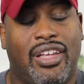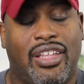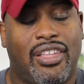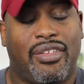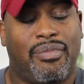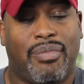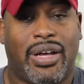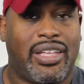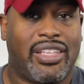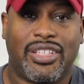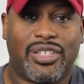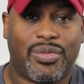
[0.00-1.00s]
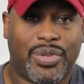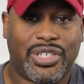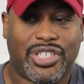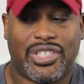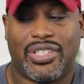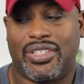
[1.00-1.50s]
and my
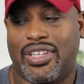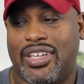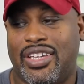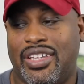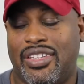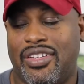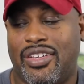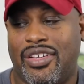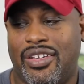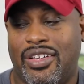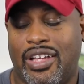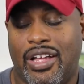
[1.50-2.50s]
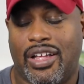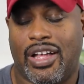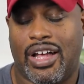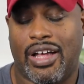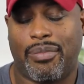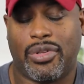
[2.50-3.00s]
intuition. And
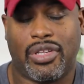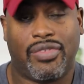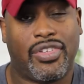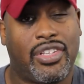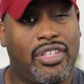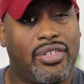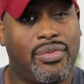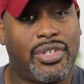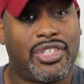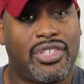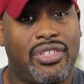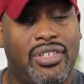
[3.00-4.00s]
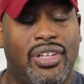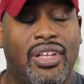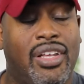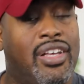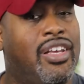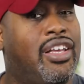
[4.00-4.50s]
I believe in intuition
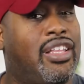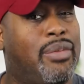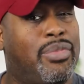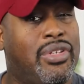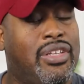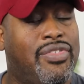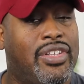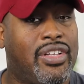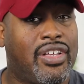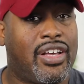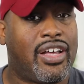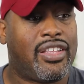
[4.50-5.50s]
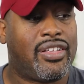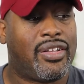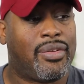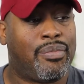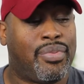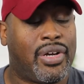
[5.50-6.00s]
and I believe in the gut,
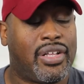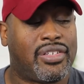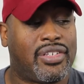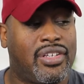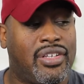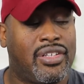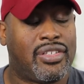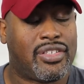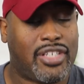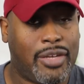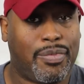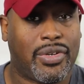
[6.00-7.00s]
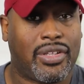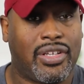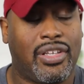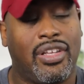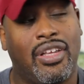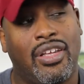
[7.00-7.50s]
but
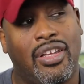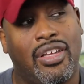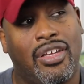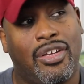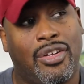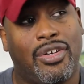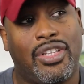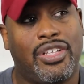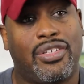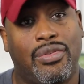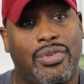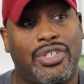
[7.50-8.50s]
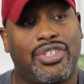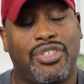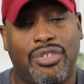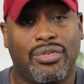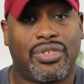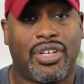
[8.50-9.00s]
typically good
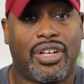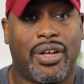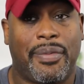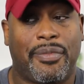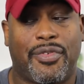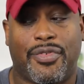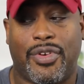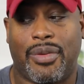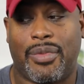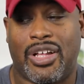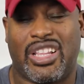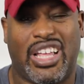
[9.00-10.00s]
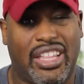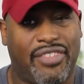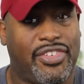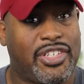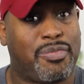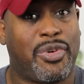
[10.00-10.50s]
intuition usually comes from a lot
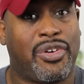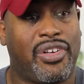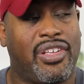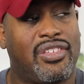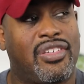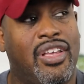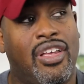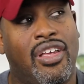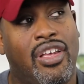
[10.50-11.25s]
of experience.